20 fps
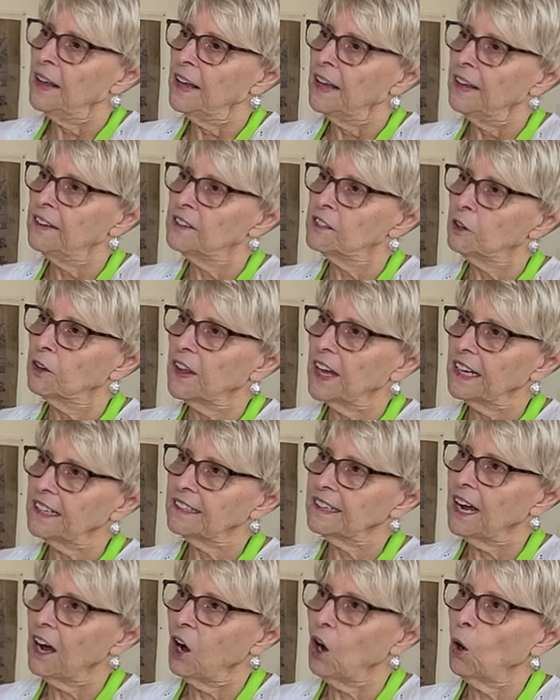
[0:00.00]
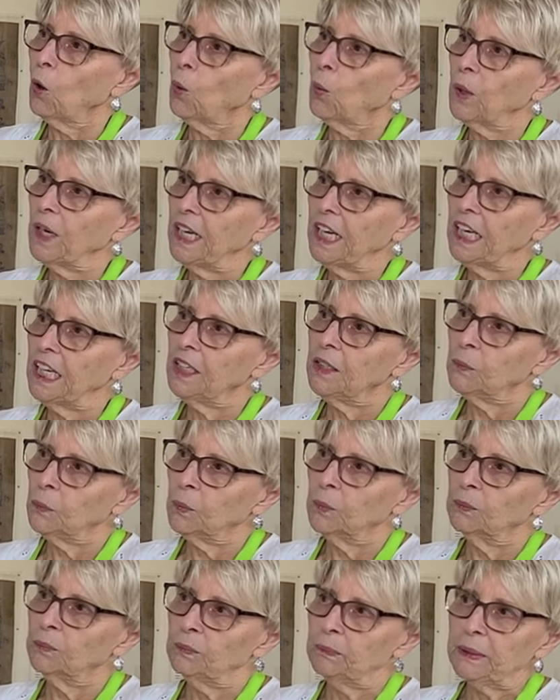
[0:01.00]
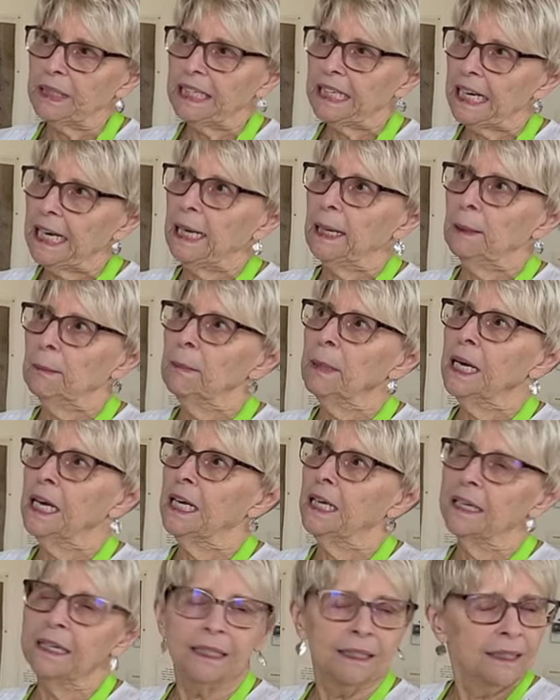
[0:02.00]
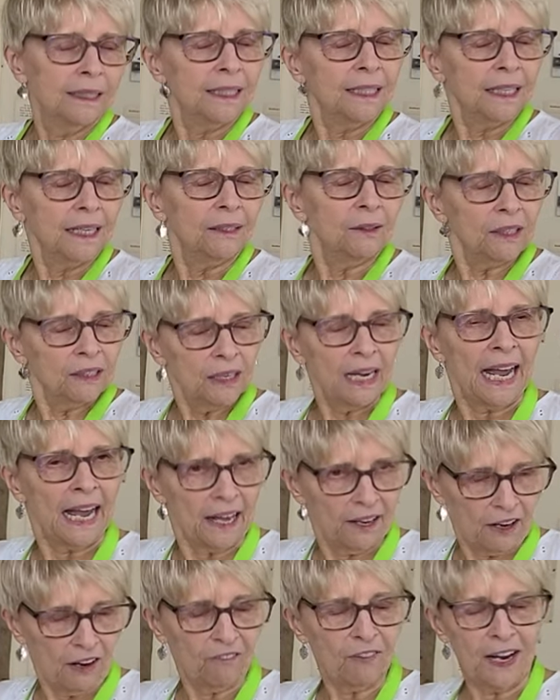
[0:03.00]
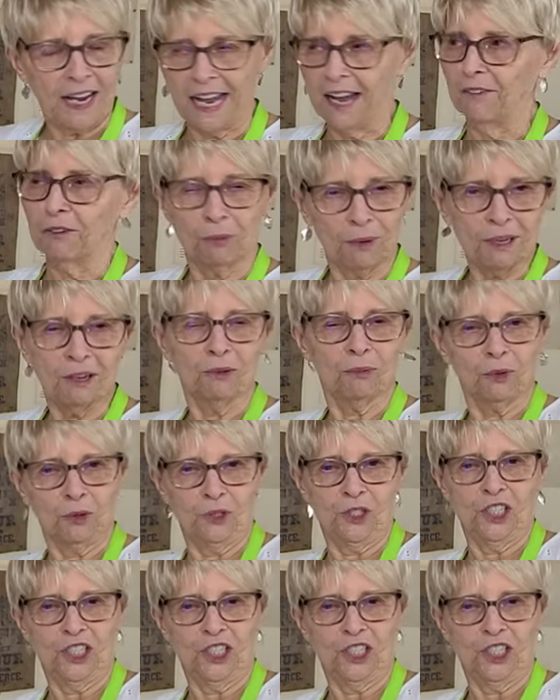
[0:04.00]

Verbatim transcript: and so that's how we became I had a, have a railroad